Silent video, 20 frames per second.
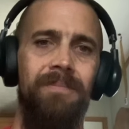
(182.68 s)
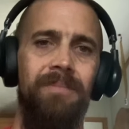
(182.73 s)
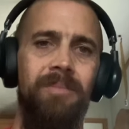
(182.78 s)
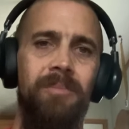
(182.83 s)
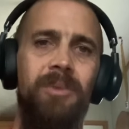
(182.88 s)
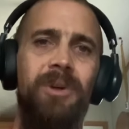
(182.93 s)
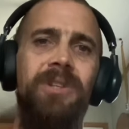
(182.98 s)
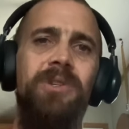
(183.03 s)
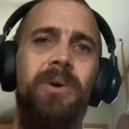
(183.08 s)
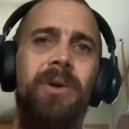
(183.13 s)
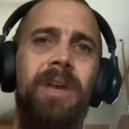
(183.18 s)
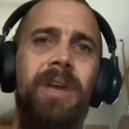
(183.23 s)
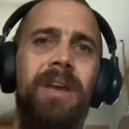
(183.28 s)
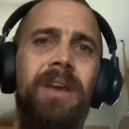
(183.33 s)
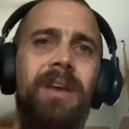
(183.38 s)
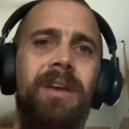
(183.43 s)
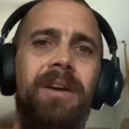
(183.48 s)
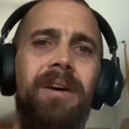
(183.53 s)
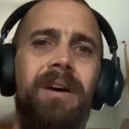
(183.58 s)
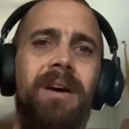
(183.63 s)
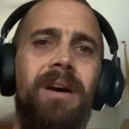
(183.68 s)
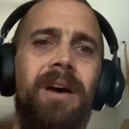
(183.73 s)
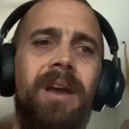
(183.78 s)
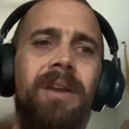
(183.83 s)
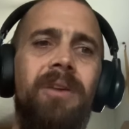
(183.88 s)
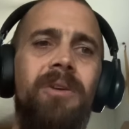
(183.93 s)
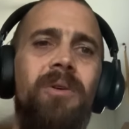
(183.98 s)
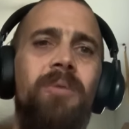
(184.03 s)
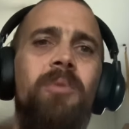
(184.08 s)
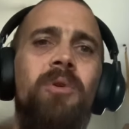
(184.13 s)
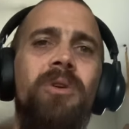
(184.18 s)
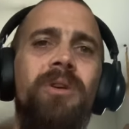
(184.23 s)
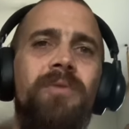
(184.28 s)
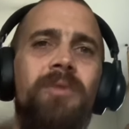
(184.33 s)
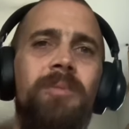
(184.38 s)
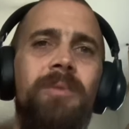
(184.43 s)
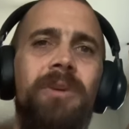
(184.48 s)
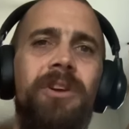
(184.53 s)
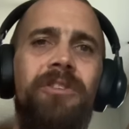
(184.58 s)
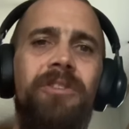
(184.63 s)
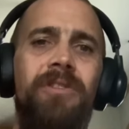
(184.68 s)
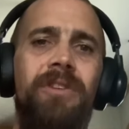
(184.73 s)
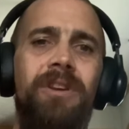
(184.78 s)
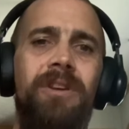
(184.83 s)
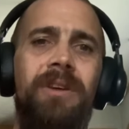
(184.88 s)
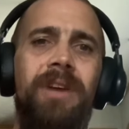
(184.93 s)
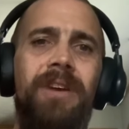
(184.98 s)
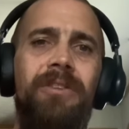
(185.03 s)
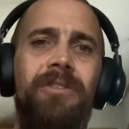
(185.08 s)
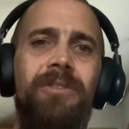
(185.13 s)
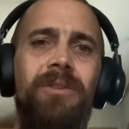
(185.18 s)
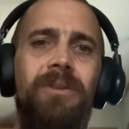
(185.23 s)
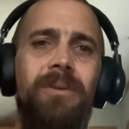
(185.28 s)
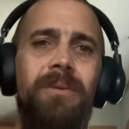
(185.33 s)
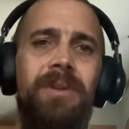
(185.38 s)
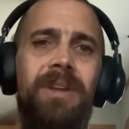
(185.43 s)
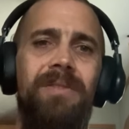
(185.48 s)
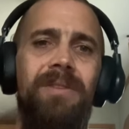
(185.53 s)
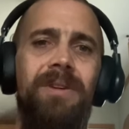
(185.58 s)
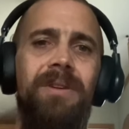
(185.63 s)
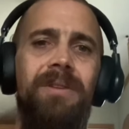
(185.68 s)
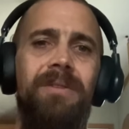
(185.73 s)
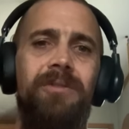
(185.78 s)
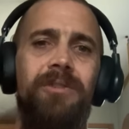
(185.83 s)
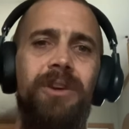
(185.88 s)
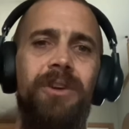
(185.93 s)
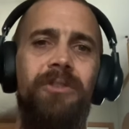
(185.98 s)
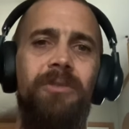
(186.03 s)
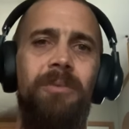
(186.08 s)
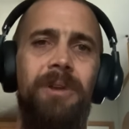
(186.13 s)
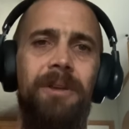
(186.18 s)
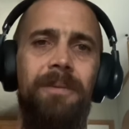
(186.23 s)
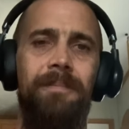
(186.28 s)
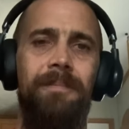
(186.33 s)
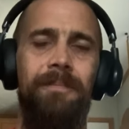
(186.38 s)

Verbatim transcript: But it's okay. I know more information than you guys do, David. Trust me.